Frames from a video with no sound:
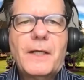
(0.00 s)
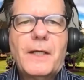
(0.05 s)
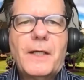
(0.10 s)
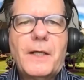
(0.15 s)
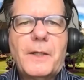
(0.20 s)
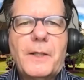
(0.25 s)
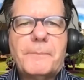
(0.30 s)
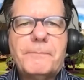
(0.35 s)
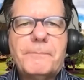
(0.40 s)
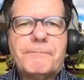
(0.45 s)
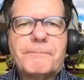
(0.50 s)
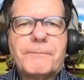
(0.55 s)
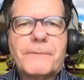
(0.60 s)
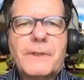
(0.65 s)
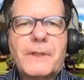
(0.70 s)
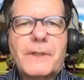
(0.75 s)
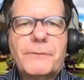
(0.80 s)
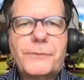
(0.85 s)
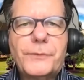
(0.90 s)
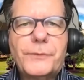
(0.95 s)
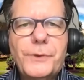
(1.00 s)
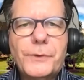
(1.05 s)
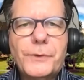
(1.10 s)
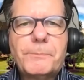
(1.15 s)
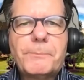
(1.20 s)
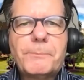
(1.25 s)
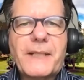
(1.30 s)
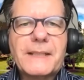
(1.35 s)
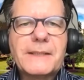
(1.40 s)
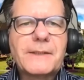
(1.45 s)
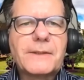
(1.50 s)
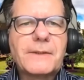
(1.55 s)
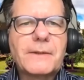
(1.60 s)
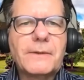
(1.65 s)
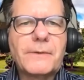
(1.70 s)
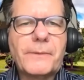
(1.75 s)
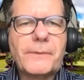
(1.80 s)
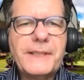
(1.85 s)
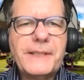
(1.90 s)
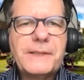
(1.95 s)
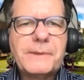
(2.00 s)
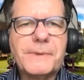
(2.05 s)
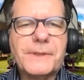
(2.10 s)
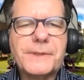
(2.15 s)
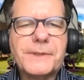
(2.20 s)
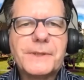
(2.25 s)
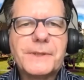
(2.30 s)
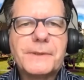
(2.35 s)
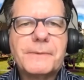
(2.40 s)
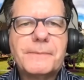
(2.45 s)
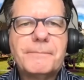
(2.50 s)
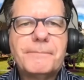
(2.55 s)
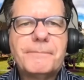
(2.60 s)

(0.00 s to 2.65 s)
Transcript: a few practical arrangements.